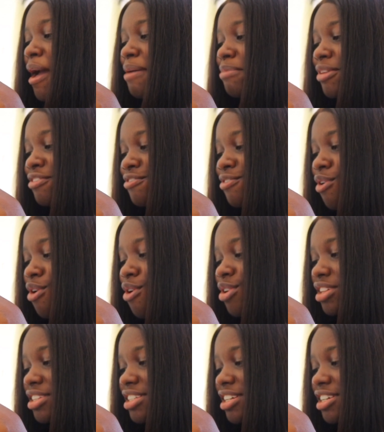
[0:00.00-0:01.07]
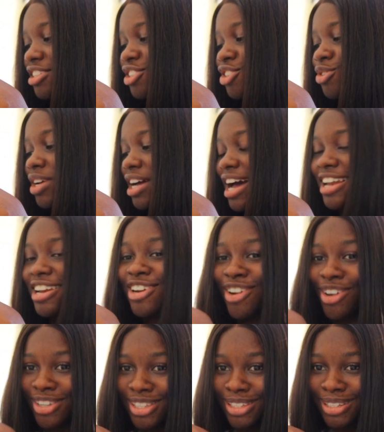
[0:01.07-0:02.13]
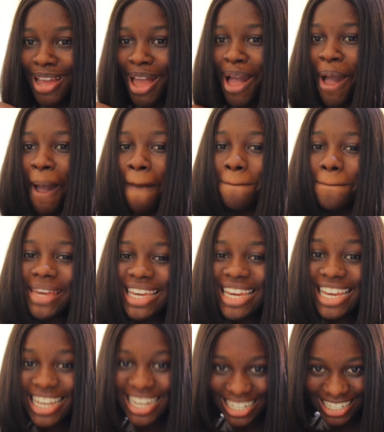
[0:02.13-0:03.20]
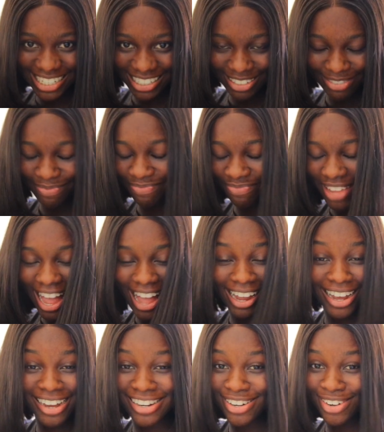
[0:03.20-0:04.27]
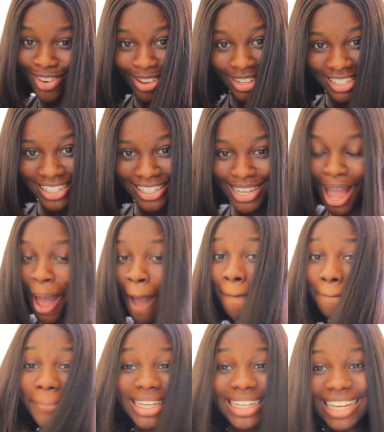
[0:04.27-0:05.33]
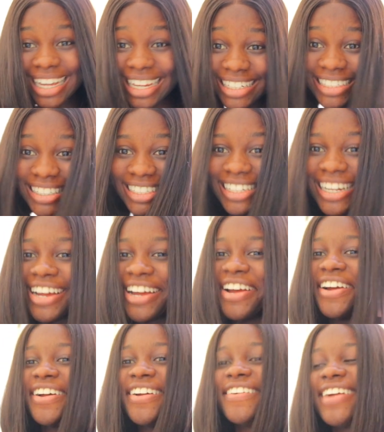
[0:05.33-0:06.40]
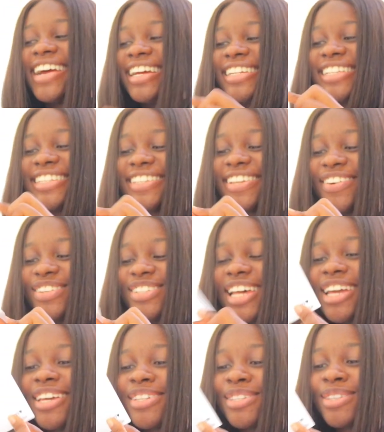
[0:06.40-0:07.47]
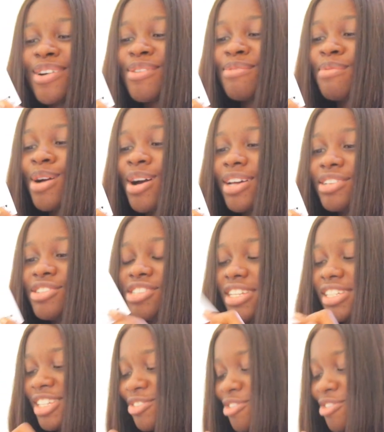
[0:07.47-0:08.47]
before others you cannot be hidden I cannot be hidden right so thank you so much this is